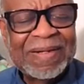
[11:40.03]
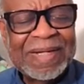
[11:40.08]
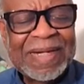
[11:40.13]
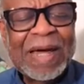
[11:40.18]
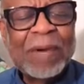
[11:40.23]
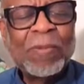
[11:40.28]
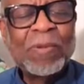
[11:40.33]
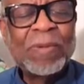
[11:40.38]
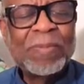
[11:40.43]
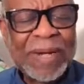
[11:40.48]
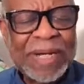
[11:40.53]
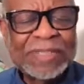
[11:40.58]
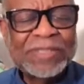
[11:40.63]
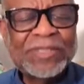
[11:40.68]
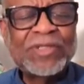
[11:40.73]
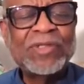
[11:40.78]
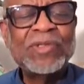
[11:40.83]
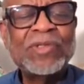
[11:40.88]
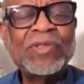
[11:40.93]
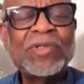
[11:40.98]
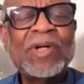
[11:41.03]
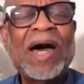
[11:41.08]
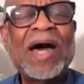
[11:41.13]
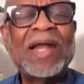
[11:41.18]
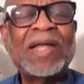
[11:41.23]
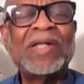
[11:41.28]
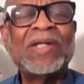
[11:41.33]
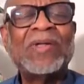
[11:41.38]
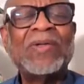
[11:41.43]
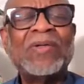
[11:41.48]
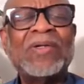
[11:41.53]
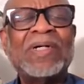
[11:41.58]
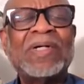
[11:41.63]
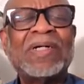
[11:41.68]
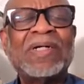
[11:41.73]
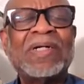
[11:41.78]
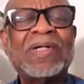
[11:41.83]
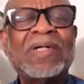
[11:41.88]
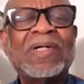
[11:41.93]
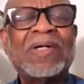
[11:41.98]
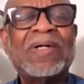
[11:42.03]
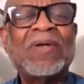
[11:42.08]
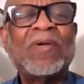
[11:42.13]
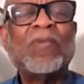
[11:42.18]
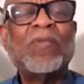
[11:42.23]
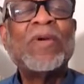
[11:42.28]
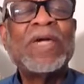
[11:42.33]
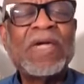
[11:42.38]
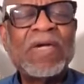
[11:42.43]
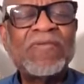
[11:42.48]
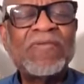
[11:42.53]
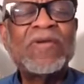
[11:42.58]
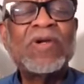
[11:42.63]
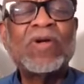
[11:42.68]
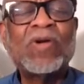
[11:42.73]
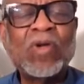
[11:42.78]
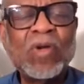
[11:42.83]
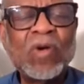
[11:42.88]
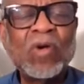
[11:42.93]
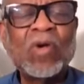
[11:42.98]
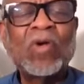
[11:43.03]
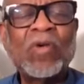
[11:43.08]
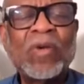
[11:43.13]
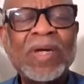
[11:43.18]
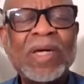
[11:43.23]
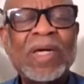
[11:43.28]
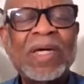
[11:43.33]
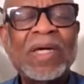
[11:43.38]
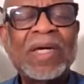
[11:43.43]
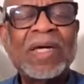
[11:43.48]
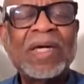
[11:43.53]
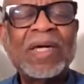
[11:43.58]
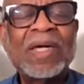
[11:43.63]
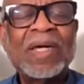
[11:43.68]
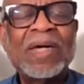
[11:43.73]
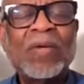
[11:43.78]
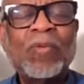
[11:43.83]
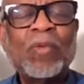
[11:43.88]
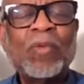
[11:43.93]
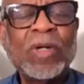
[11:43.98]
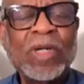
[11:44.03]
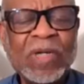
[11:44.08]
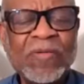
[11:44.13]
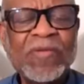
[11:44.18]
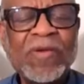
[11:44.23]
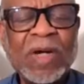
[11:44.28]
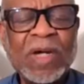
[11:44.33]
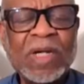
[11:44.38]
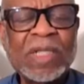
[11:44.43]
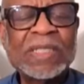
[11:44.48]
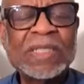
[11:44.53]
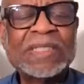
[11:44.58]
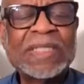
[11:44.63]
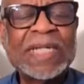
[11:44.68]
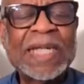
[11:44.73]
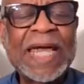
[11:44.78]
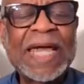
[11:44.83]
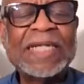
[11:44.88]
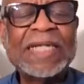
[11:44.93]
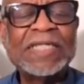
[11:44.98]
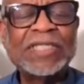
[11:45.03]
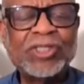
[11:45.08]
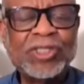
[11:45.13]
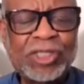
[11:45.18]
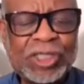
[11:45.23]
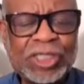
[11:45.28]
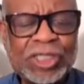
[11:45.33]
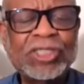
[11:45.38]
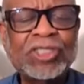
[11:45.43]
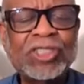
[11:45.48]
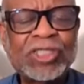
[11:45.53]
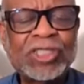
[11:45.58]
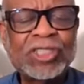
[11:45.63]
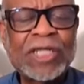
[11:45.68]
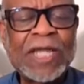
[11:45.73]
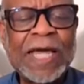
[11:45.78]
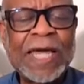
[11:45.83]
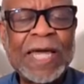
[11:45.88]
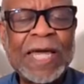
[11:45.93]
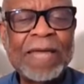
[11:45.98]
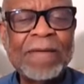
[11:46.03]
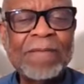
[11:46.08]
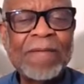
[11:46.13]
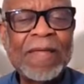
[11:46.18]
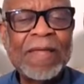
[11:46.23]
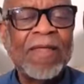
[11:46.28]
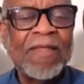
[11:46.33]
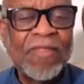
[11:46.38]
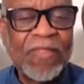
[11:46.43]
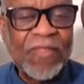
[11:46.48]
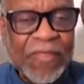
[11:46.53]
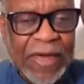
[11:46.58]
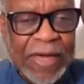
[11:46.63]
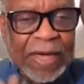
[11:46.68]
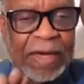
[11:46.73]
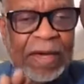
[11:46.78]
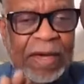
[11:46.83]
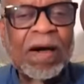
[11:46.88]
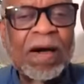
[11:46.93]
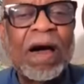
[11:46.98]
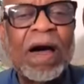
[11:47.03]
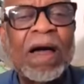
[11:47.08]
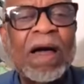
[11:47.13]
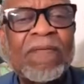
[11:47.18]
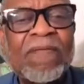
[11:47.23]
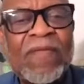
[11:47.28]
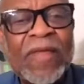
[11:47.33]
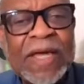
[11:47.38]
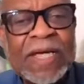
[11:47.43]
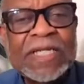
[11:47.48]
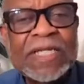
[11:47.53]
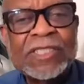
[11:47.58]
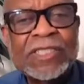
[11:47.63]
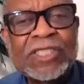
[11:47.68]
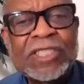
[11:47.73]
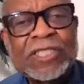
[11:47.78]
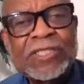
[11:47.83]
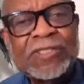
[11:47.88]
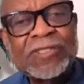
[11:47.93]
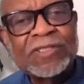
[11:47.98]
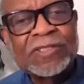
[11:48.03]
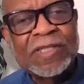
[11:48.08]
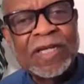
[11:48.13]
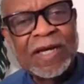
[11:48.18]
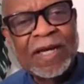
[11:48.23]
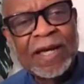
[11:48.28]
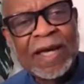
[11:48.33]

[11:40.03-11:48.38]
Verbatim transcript: Now we bless you. Hallelujah. We give you glory. We give you honor tonight in Jesus' name. Thank God. Thank you, Jesus.